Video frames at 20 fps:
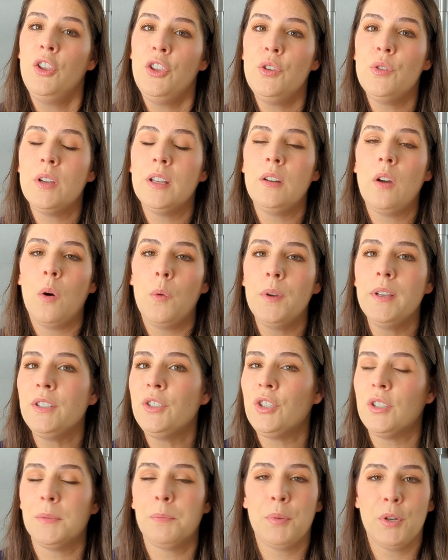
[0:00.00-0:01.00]
you can
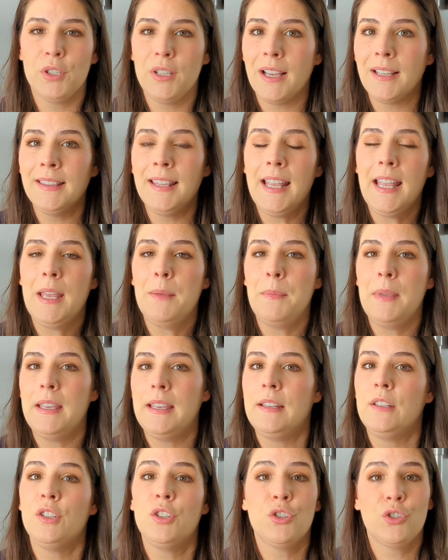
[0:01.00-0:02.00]
always just project the
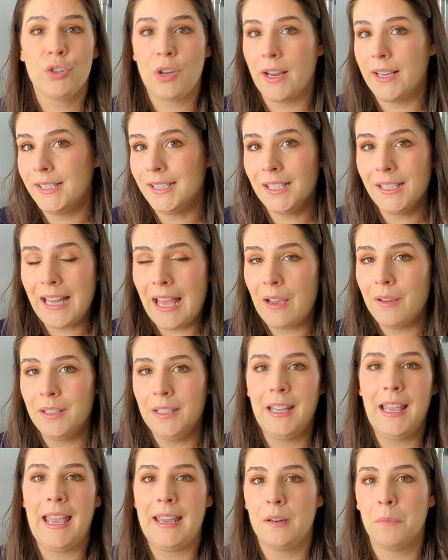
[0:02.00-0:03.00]
image, trace it out
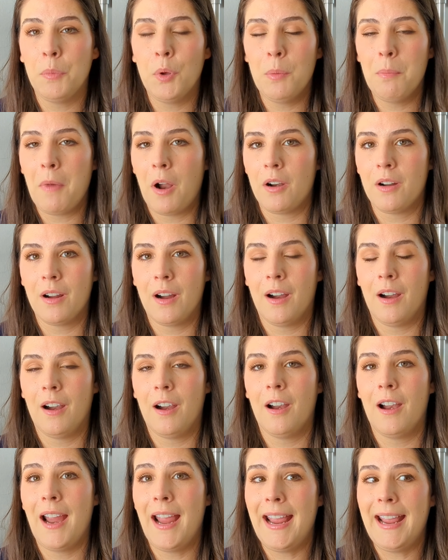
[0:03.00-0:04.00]
in an edible
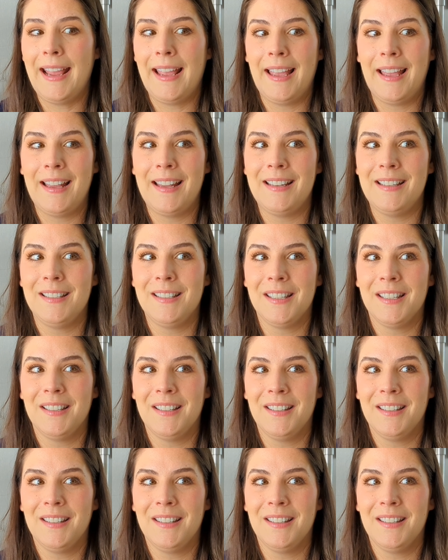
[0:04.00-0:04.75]
marker, and